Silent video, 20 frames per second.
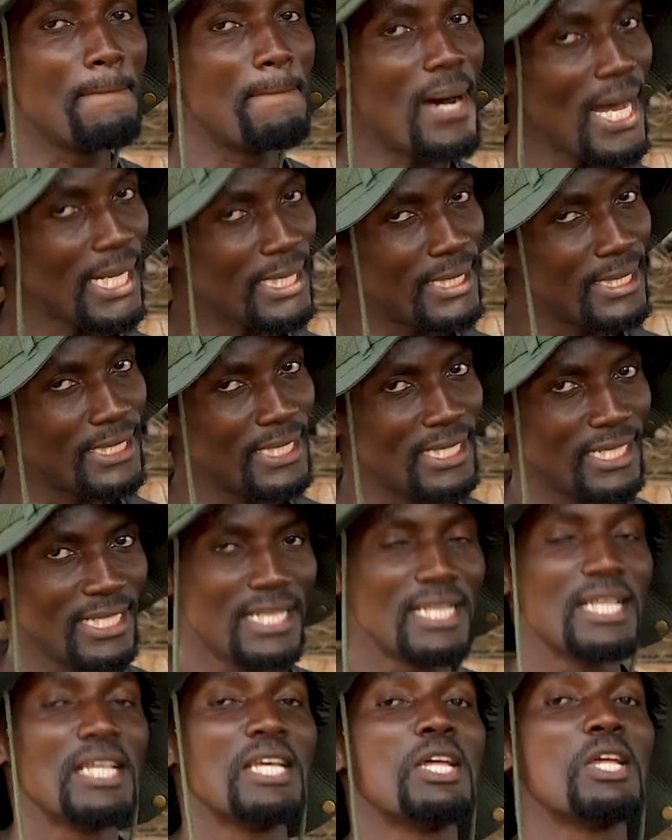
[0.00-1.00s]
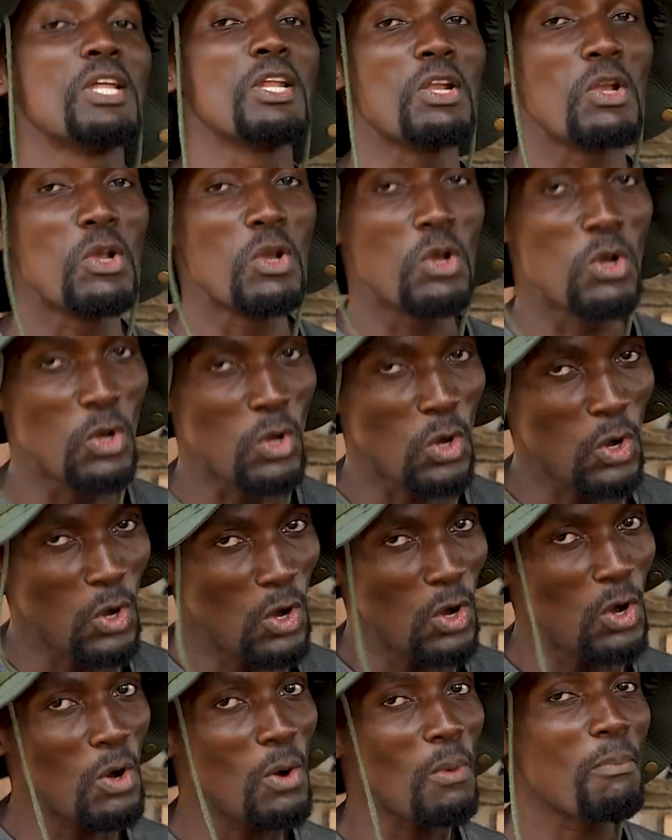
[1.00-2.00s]
but
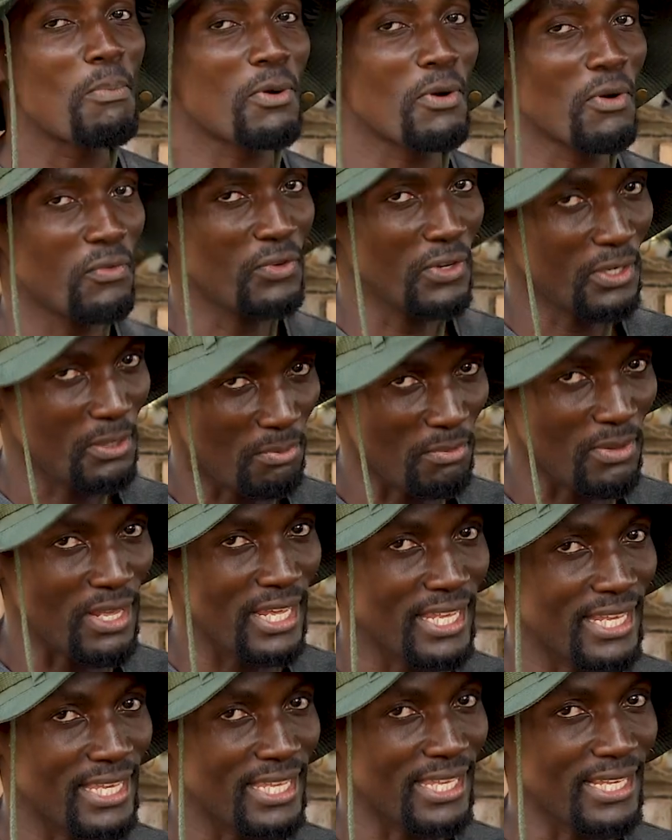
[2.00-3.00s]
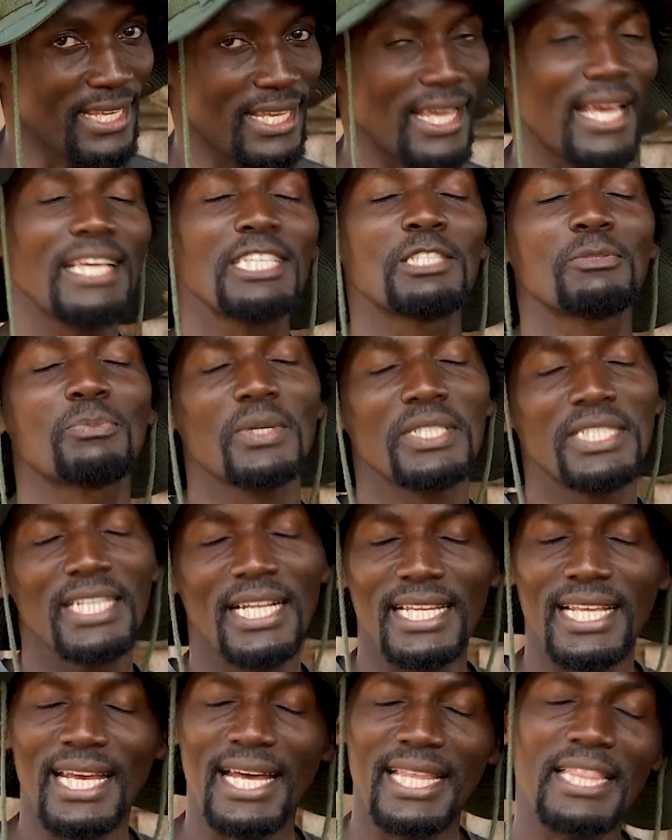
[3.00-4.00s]
low profit making,
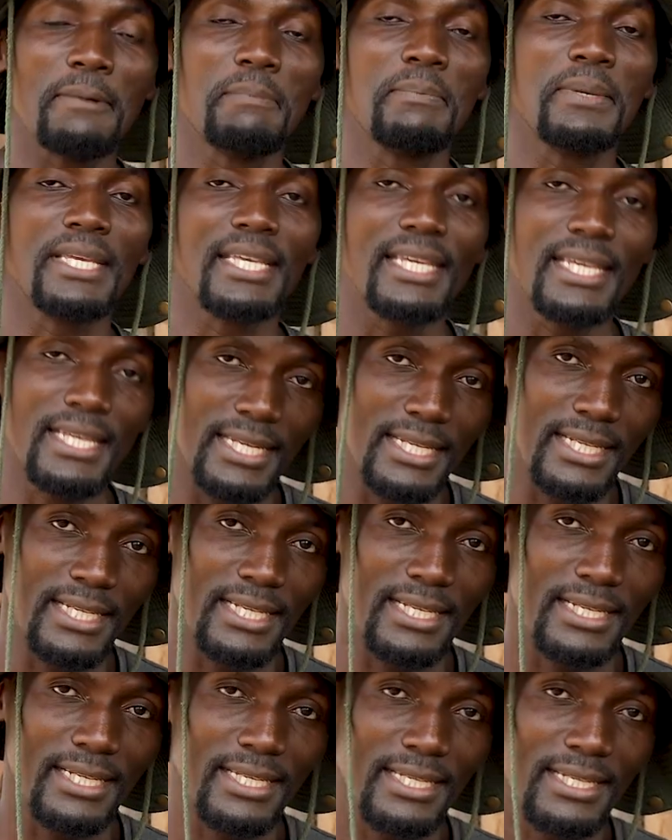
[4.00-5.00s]
especially at the beginning.